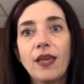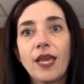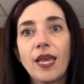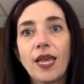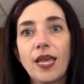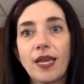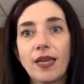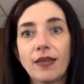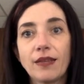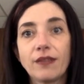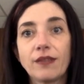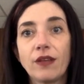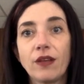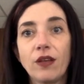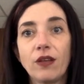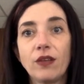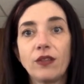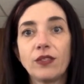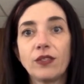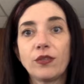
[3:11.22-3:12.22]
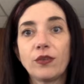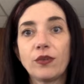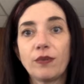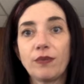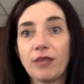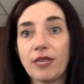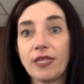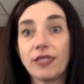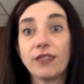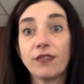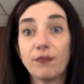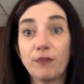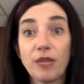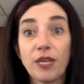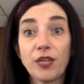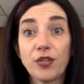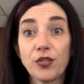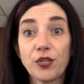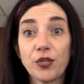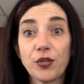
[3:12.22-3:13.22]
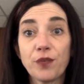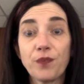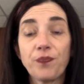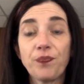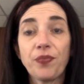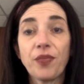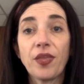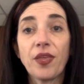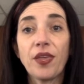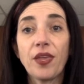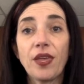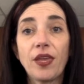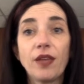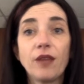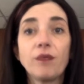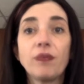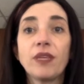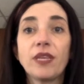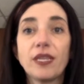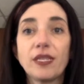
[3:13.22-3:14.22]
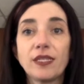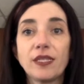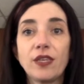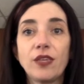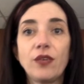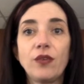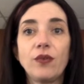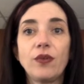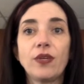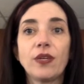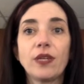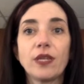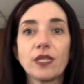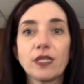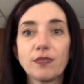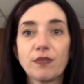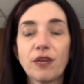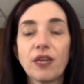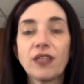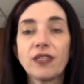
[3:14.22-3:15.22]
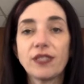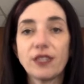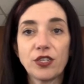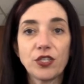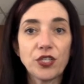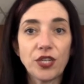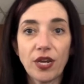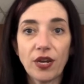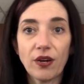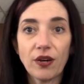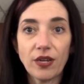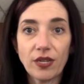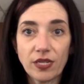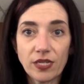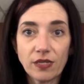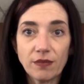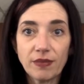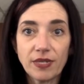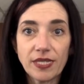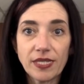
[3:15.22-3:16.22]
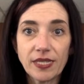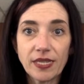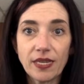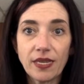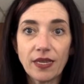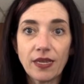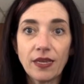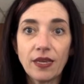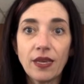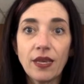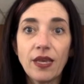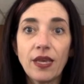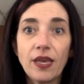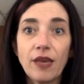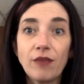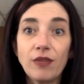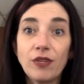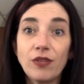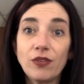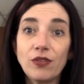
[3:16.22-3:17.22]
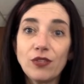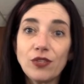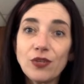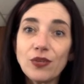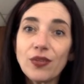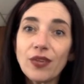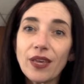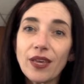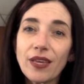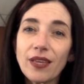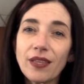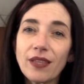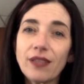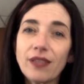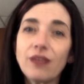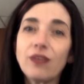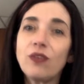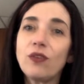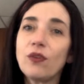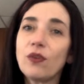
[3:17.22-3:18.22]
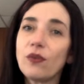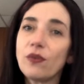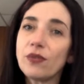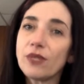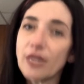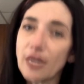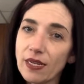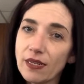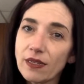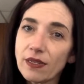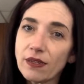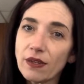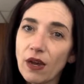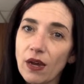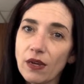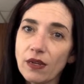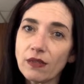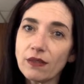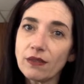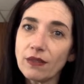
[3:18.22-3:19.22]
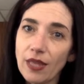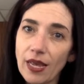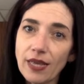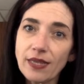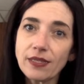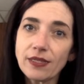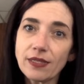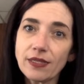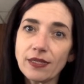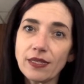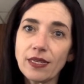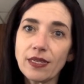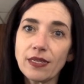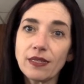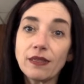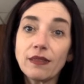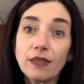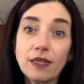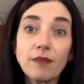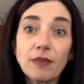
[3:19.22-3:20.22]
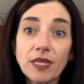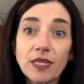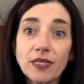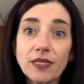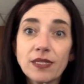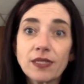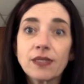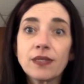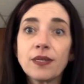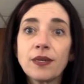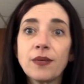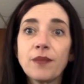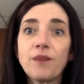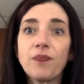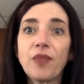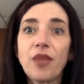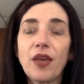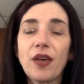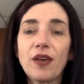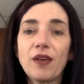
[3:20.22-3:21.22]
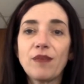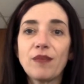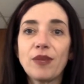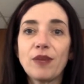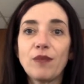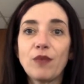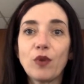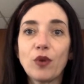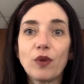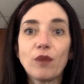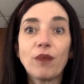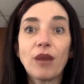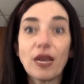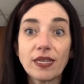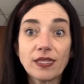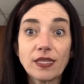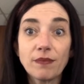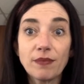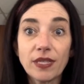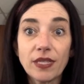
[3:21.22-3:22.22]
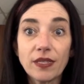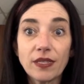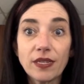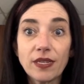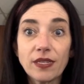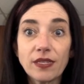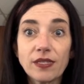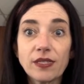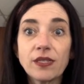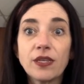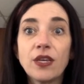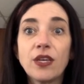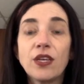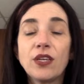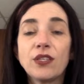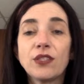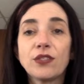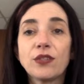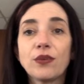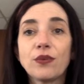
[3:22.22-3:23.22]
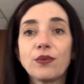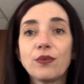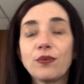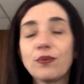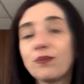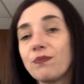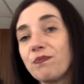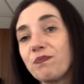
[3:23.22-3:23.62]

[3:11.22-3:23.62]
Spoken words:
as also a place of pleasure and a place that you can express and share intimacy. And when you do that, you tend to talk less in limits, and more in possibilities. So